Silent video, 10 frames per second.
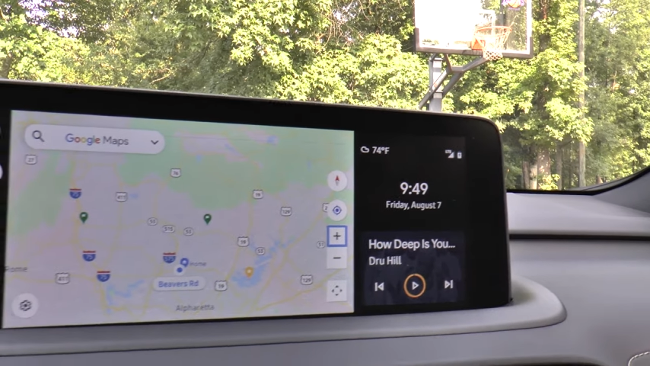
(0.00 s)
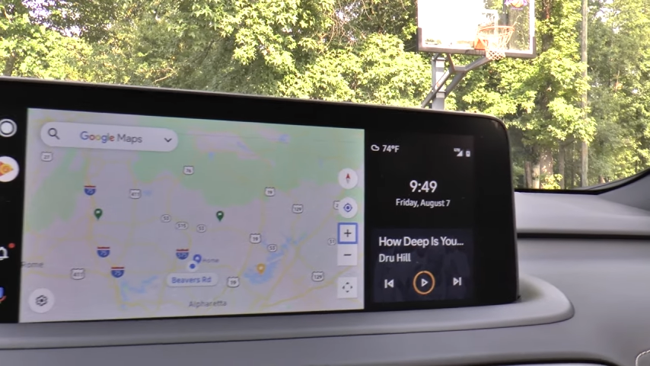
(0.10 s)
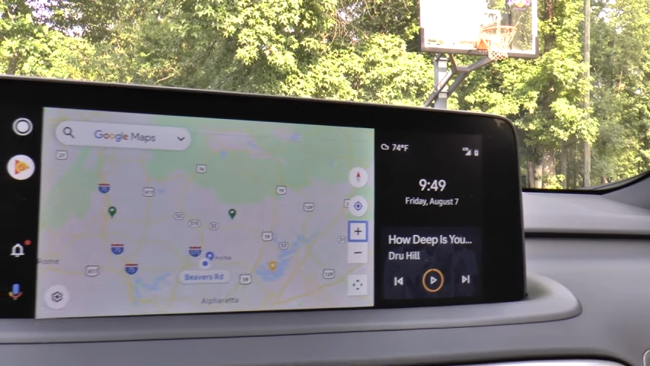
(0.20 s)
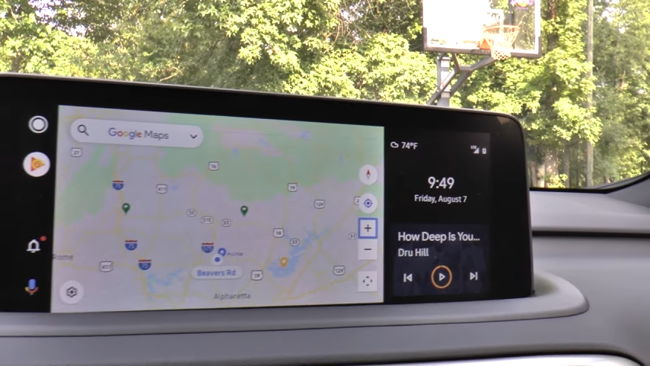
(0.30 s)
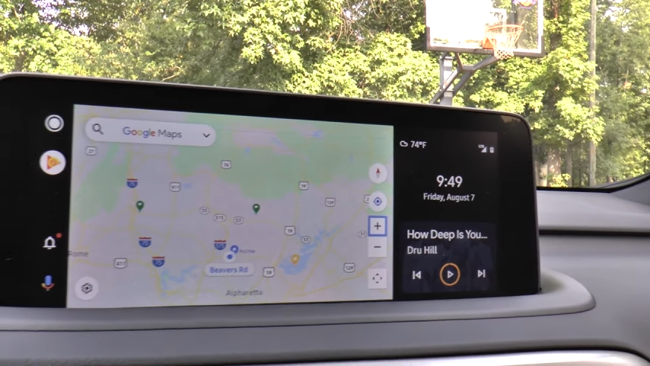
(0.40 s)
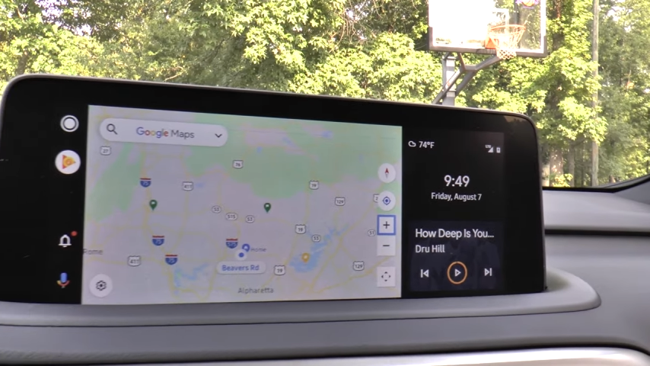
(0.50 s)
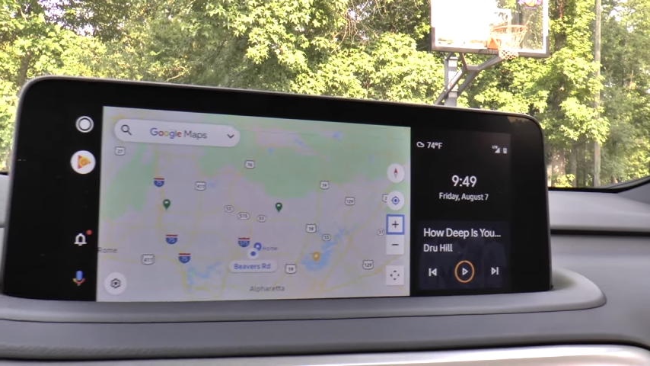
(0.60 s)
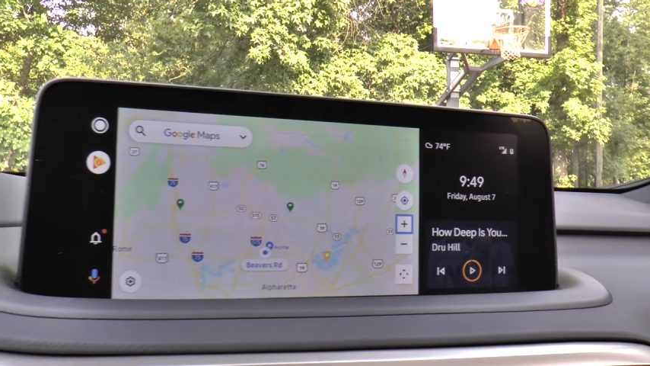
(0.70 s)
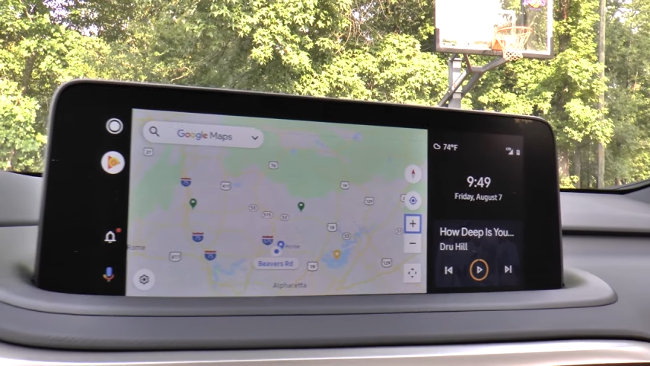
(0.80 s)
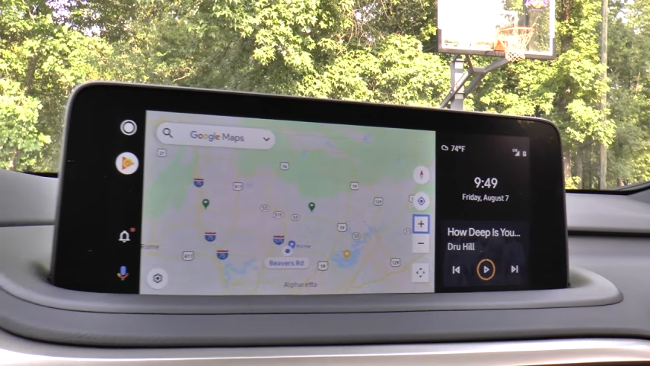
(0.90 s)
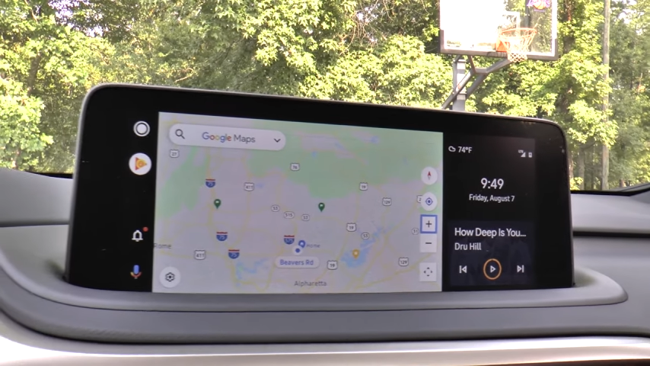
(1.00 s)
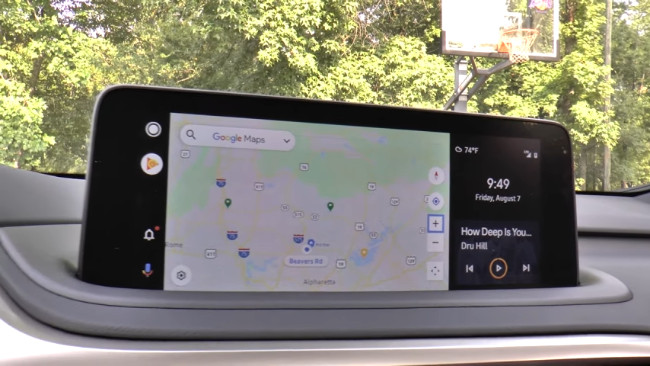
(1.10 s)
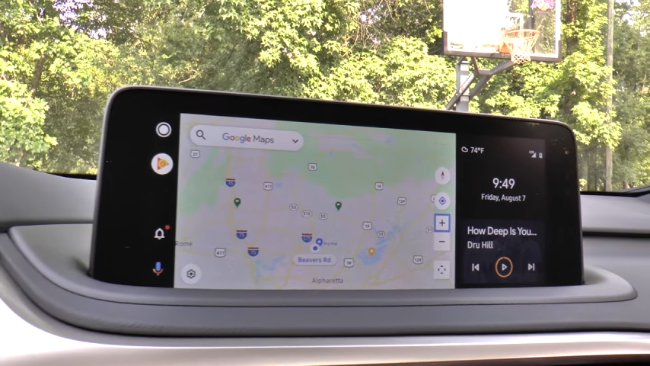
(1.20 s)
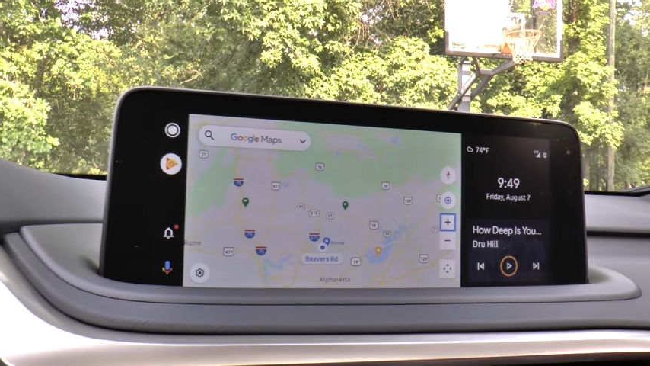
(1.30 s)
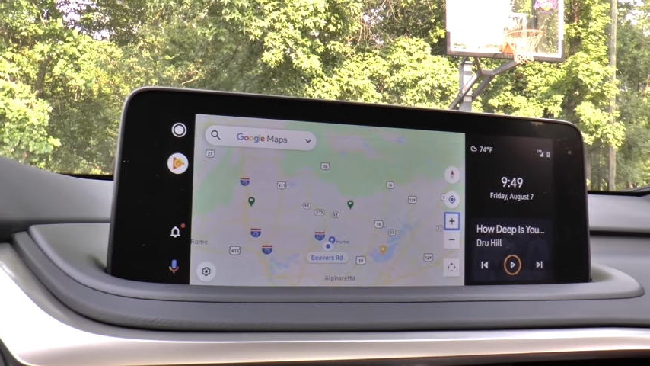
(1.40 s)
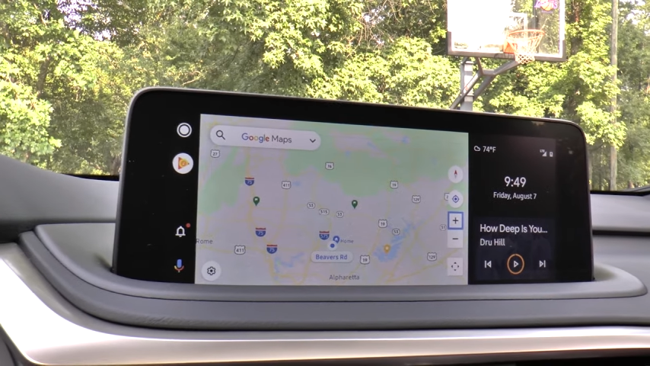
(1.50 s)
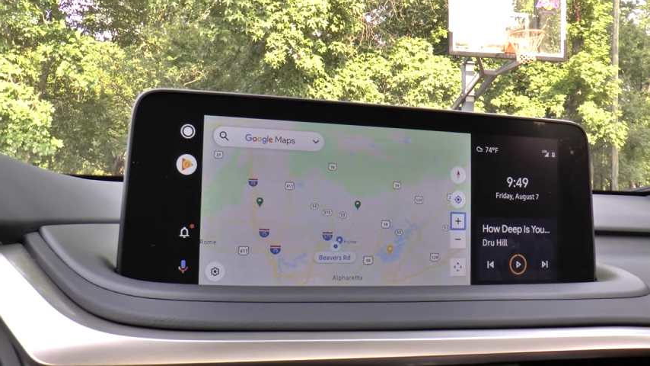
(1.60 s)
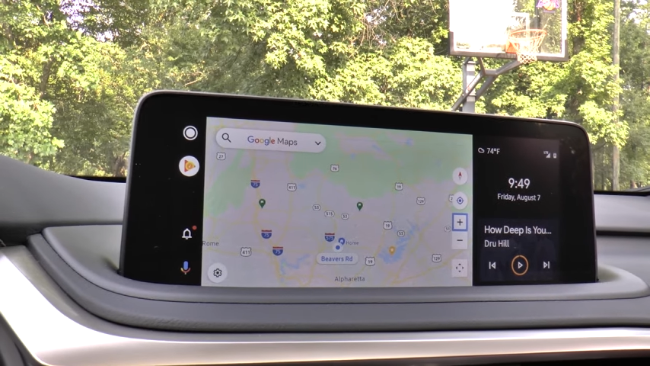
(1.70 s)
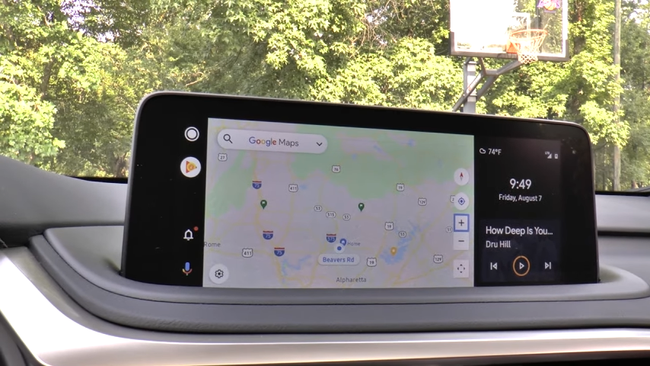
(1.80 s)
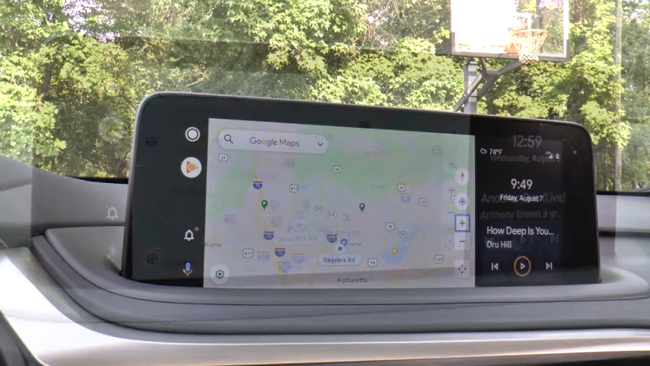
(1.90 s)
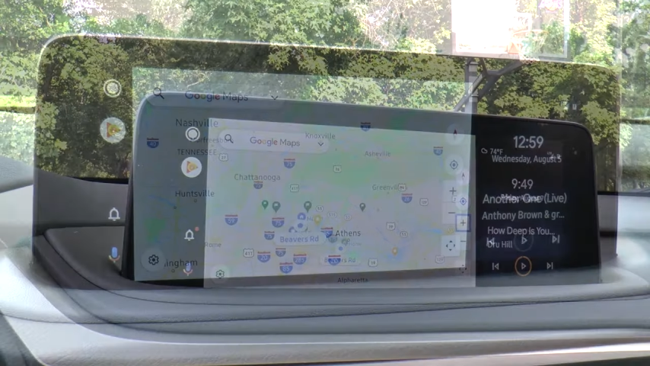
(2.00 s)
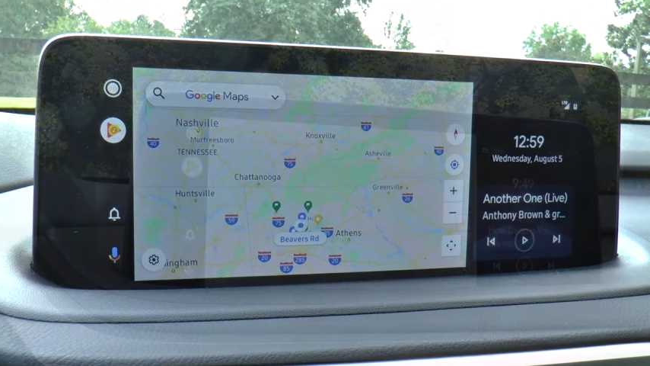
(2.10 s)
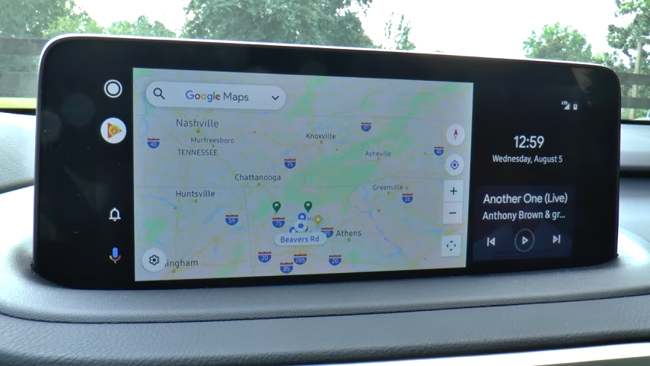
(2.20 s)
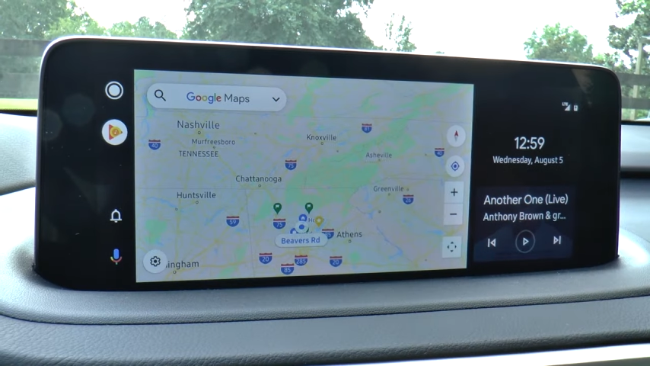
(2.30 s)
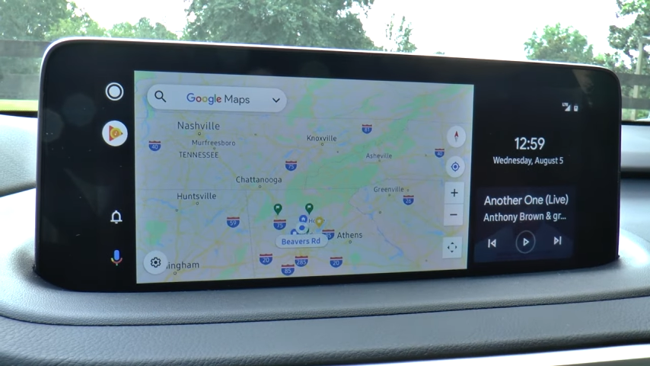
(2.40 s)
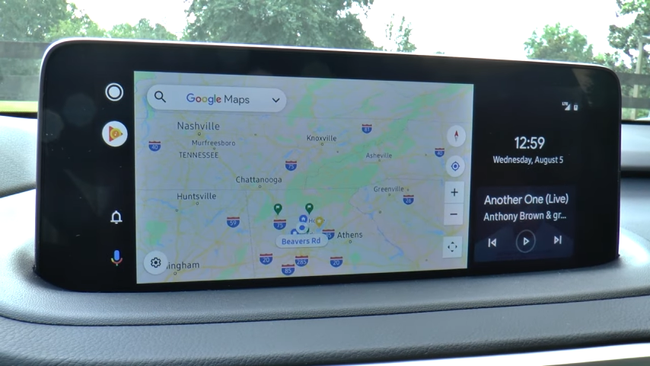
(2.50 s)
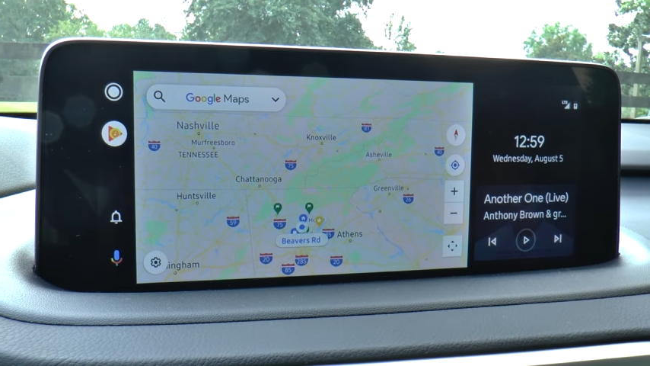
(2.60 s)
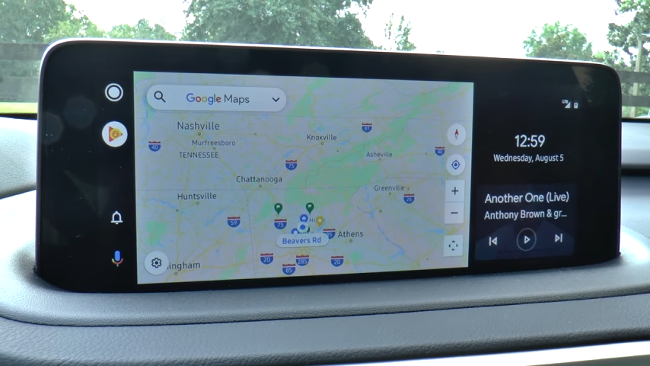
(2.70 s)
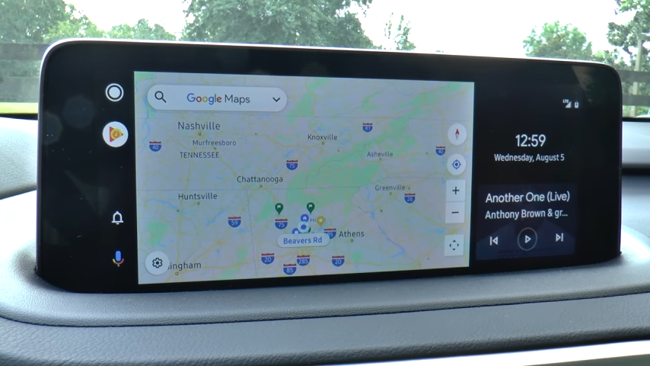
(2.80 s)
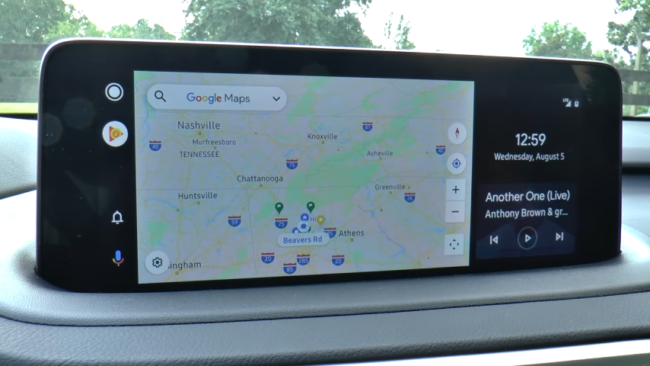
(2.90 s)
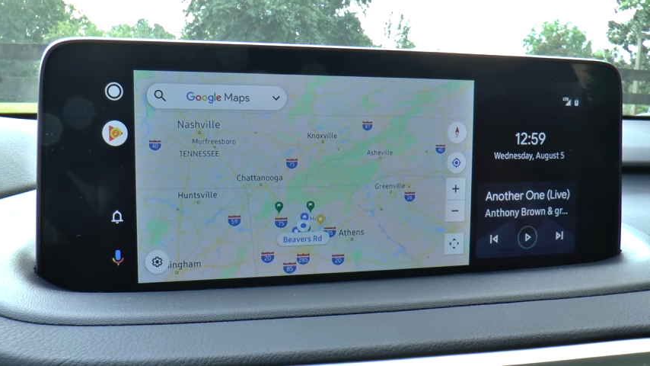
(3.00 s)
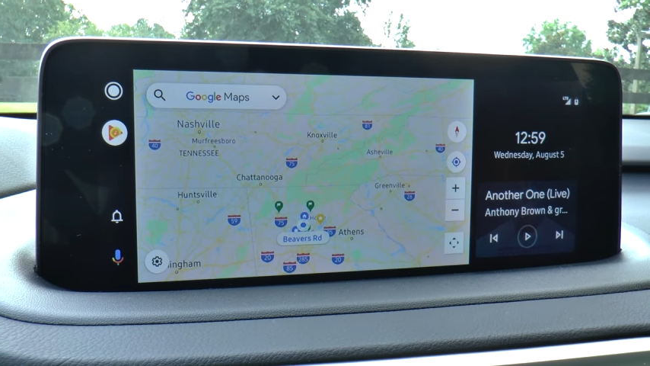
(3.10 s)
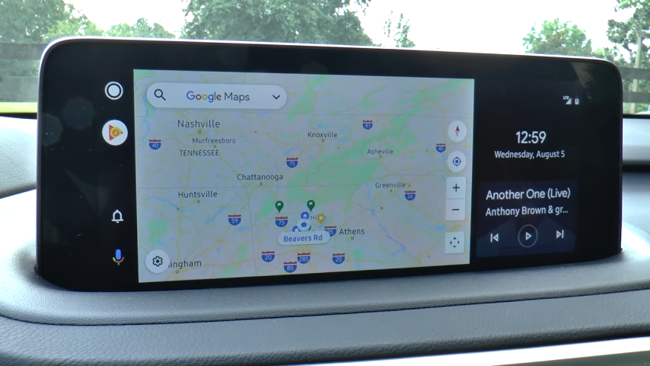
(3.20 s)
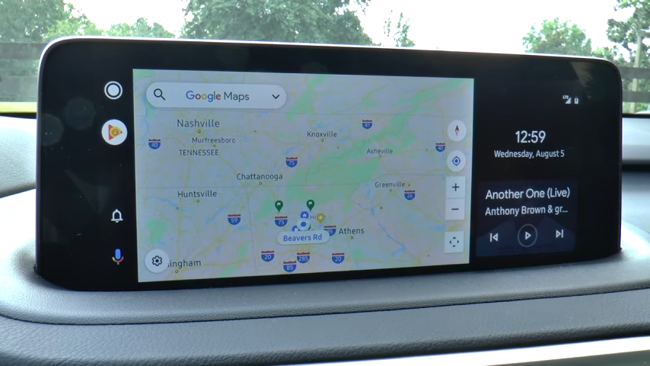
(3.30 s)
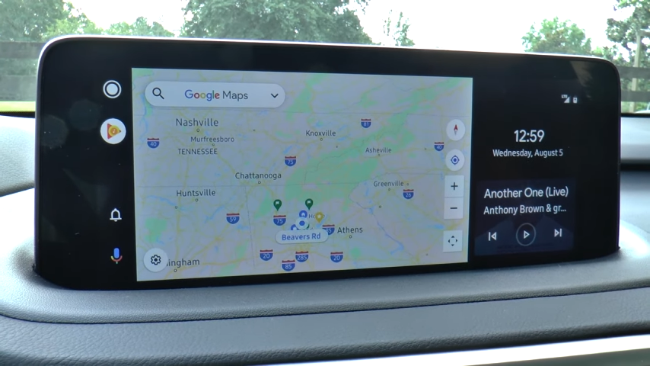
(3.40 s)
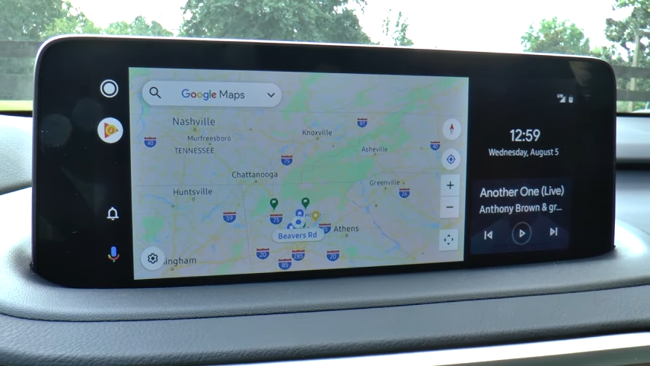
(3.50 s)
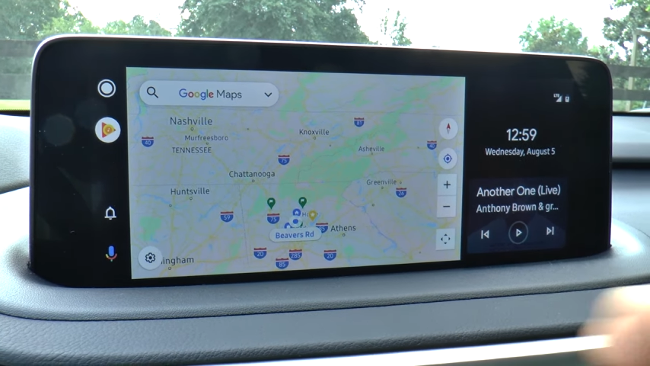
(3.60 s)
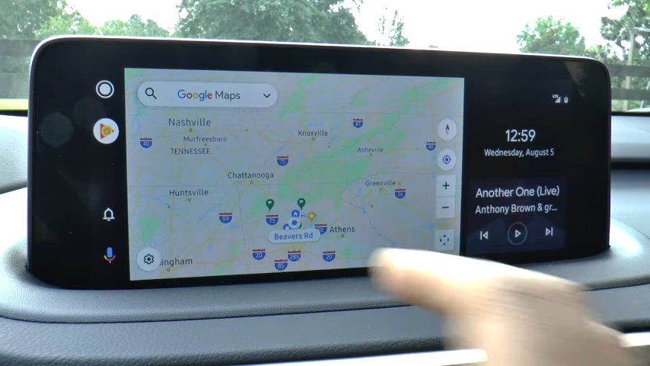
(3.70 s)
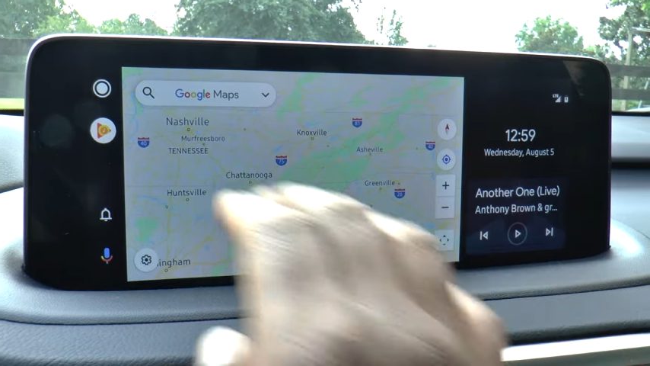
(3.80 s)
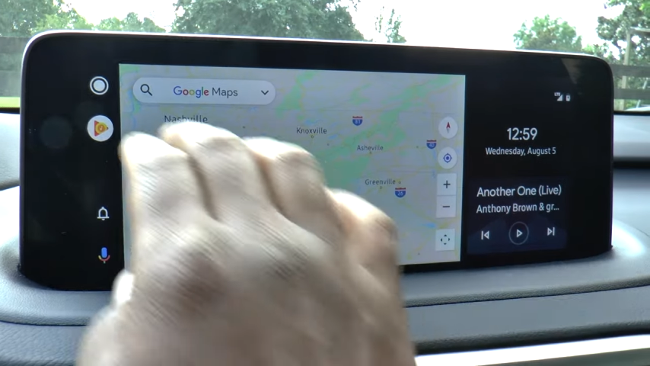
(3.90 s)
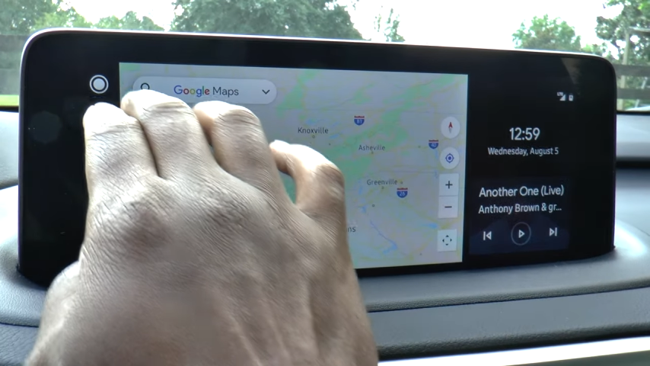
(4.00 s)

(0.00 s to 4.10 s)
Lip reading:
Nobody's mouth can be seen.